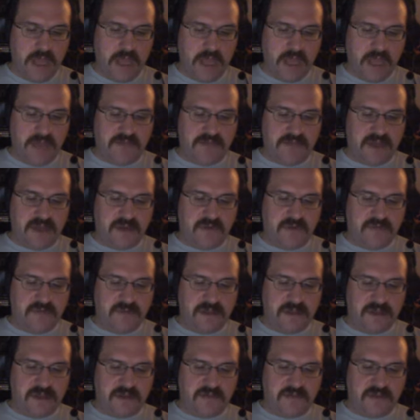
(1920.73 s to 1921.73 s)
He said it was
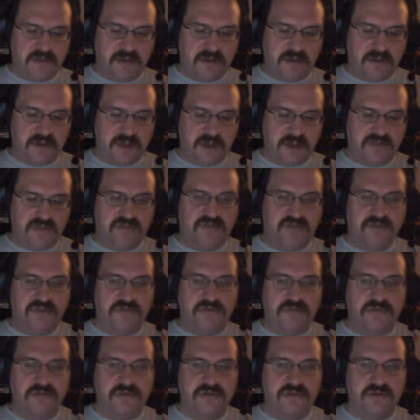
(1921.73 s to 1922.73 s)
because it,
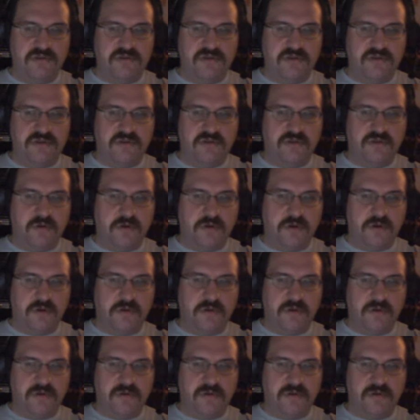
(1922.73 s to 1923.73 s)
it's,
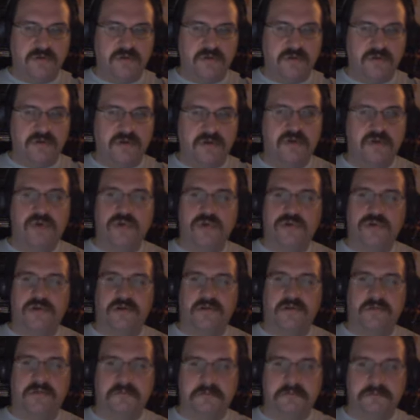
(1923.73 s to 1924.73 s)
quote-unquote,
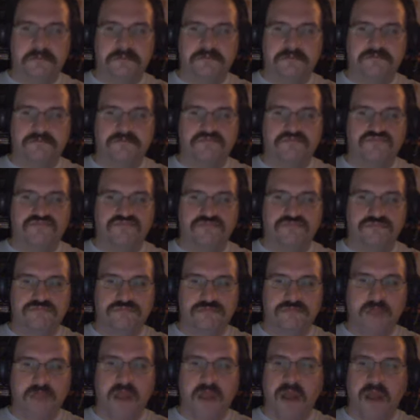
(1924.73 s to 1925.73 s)
cooler.
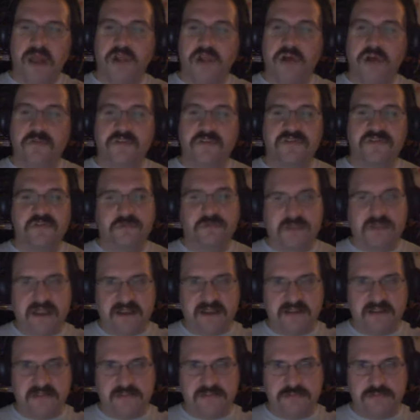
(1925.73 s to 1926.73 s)
Hello, Mister
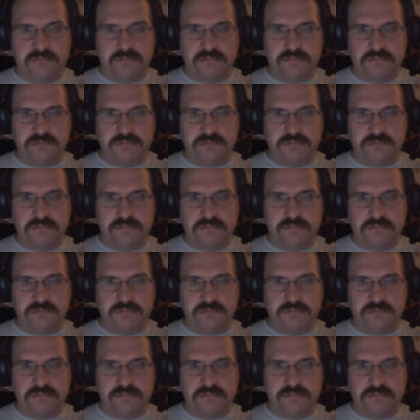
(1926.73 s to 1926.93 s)
Rex.